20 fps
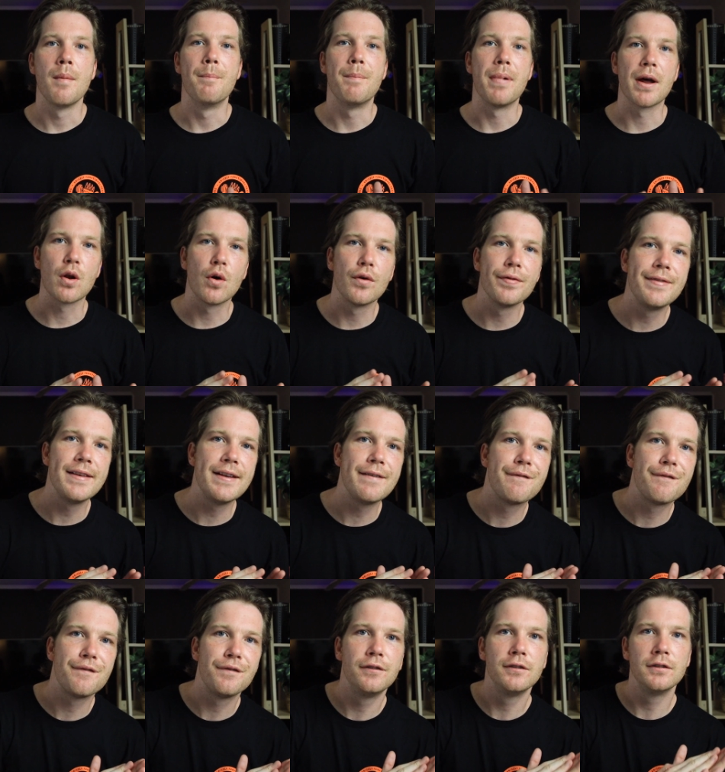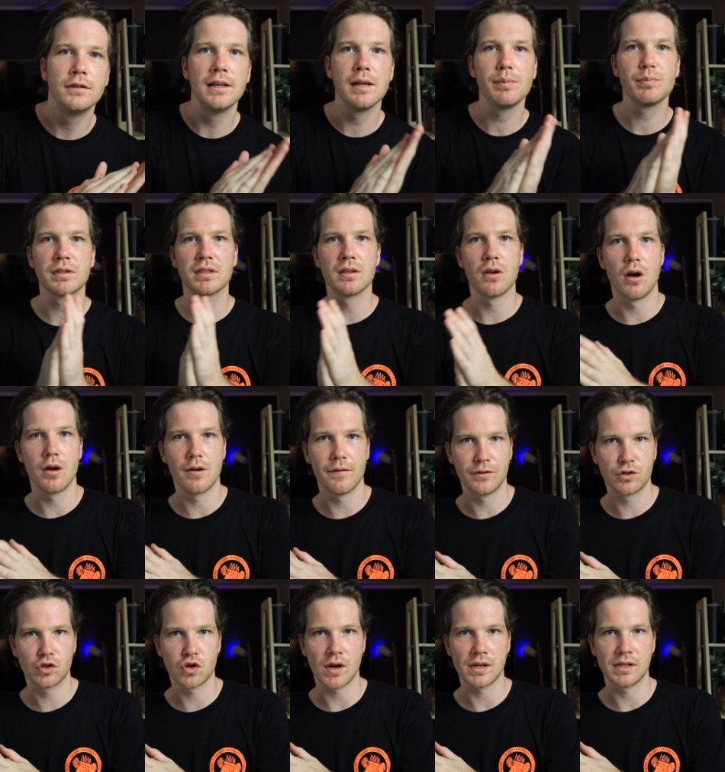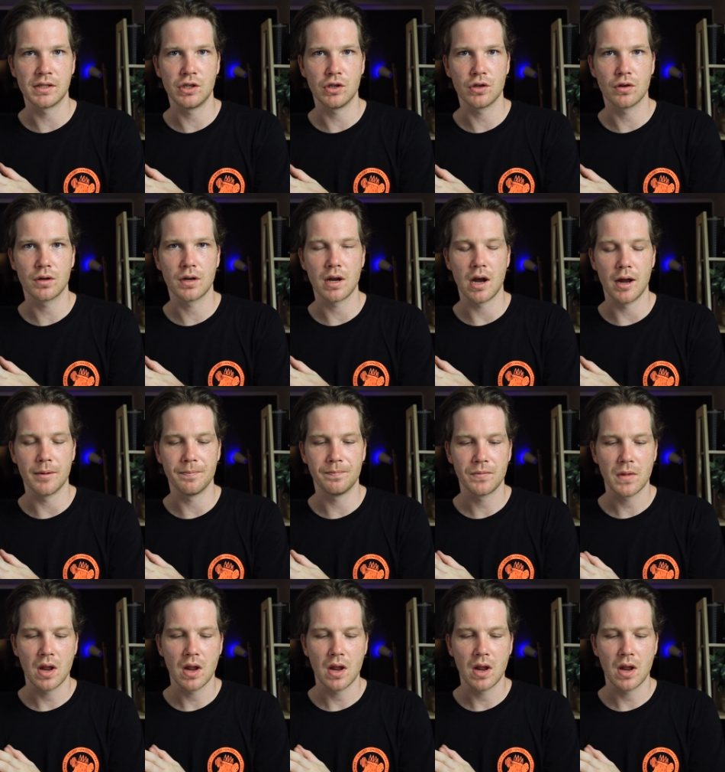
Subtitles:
But on the flip side of trusting your gut,